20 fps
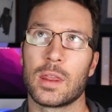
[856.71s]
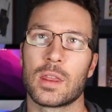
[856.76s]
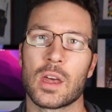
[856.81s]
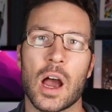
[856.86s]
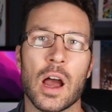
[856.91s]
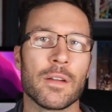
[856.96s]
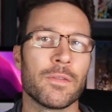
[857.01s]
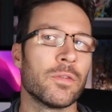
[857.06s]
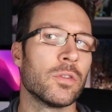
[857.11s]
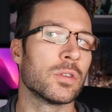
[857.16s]

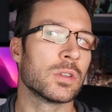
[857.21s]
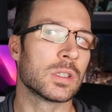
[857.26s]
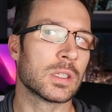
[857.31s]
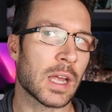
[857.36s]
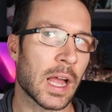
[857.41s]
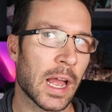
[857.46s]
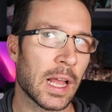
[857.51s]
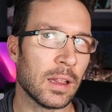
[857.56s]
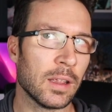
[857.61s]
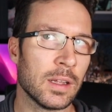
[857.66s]
Thoughtful
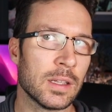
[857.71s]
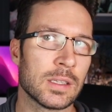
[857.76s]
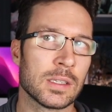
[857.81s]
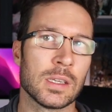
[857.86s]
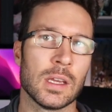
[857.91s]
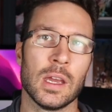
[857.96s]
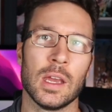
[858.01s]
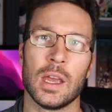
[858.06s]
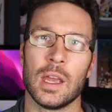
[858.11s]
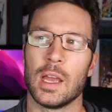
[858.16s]

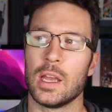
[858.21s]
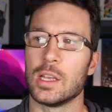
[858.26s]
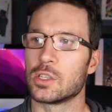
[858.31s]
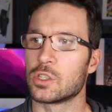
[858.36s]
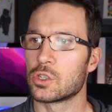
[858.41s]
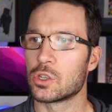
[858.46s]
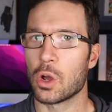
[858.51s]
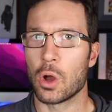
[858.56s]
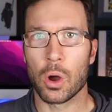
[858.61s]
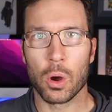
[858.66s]
silence
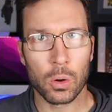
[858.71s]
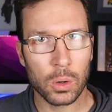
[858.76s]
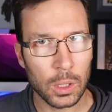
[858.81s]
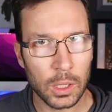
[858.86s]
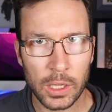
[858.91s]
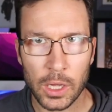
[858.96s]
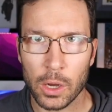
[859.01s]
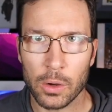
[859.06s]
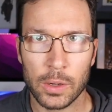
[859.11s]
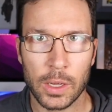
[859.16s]
is
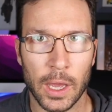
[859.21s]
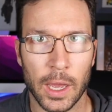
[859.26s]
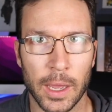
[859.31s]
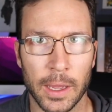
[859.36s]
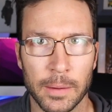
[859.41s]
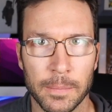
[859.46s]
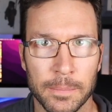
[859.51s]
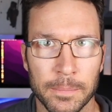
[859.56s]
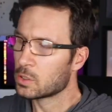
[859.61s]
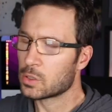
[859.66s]
totally okay.